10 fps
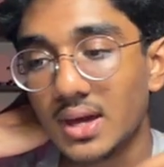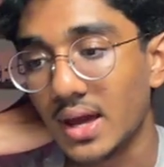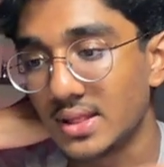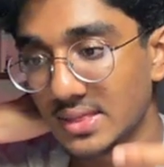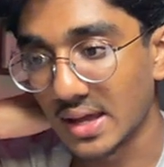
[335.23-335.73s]

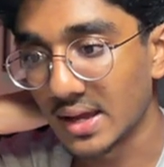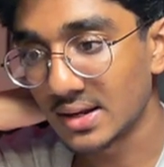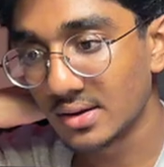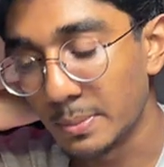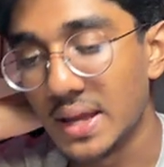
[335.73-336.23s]
and
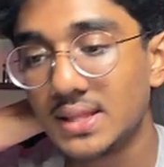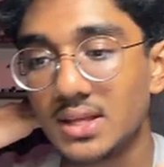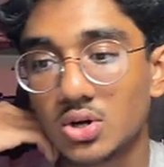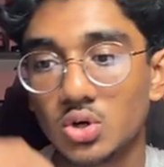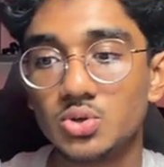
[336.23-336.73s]
then make
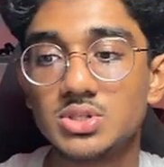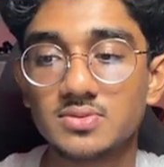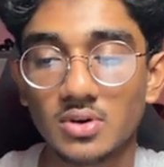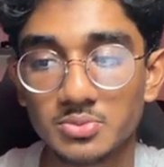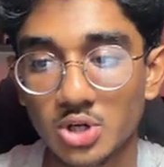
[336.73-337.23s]
the codes
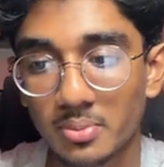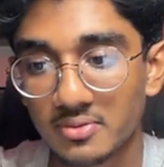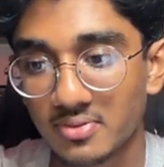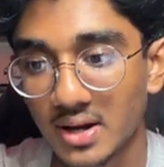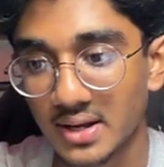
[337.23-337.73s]
from
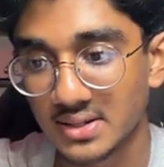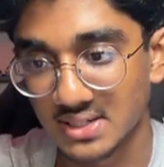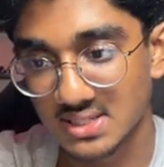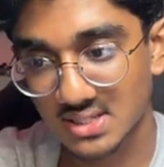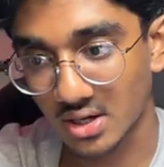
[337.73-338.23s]
Shopify
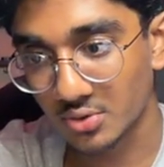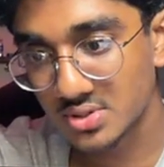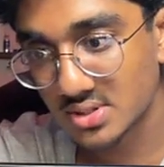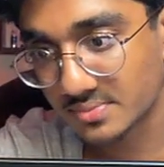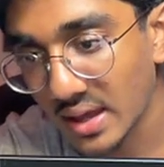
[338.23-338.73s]

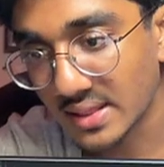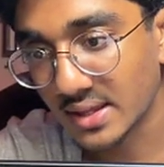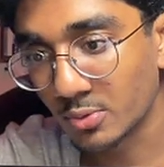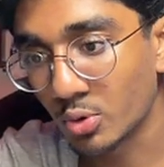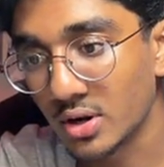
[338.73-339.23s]
discounts, and
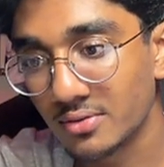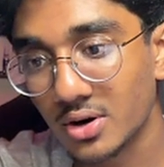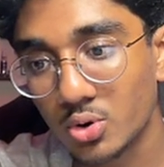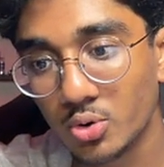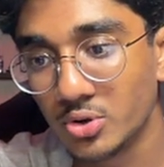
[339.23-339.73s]
then whatever
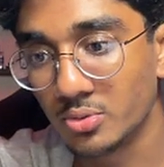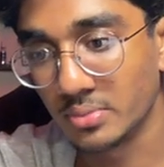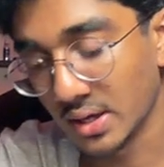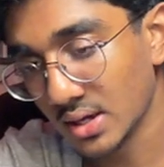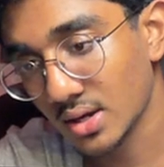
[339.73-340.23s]
code you
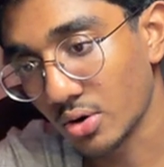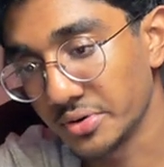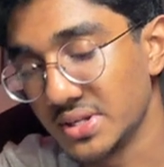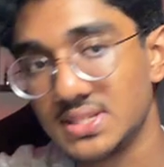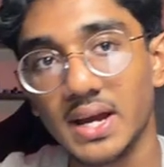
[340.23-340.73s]
make or
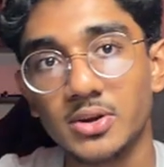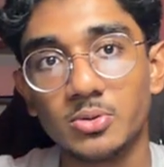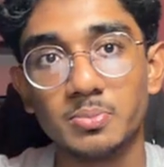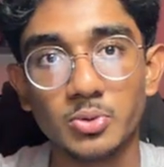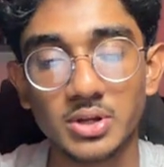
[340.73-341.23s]
decide
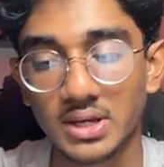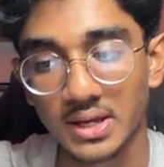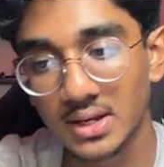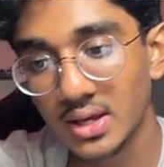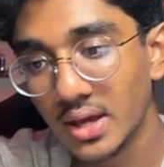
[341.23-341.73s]
on putting in,